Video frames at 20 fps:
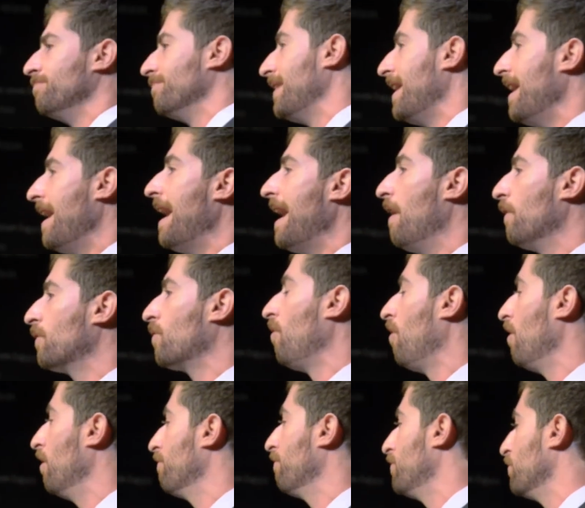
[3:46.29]
and
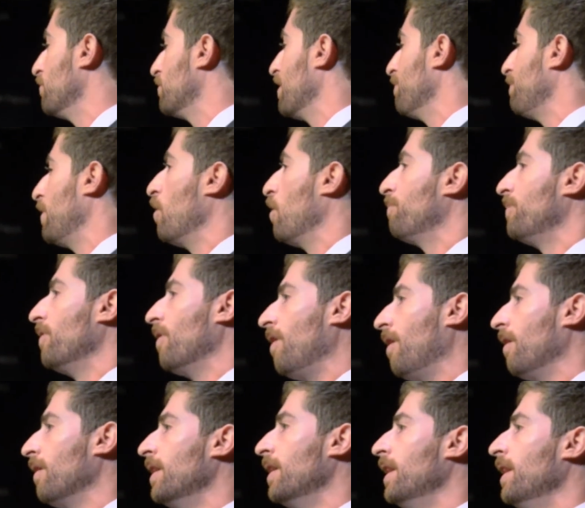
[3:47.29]
alcohol-infused stuff. I hope you
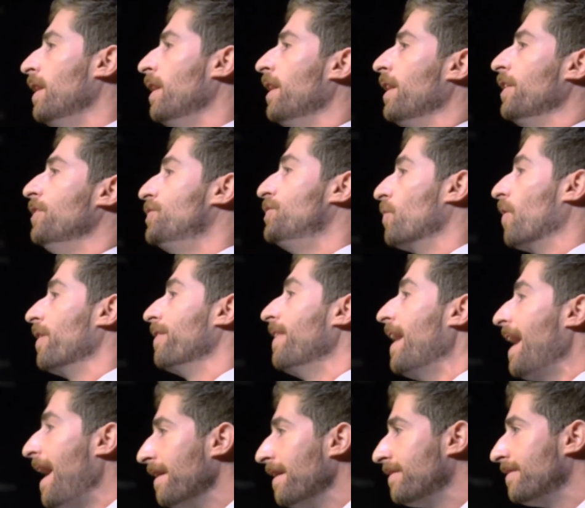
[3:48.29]
all enjoy
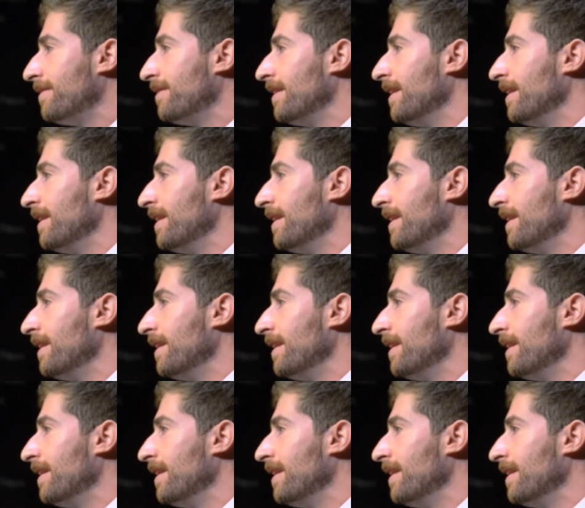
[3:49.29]
that.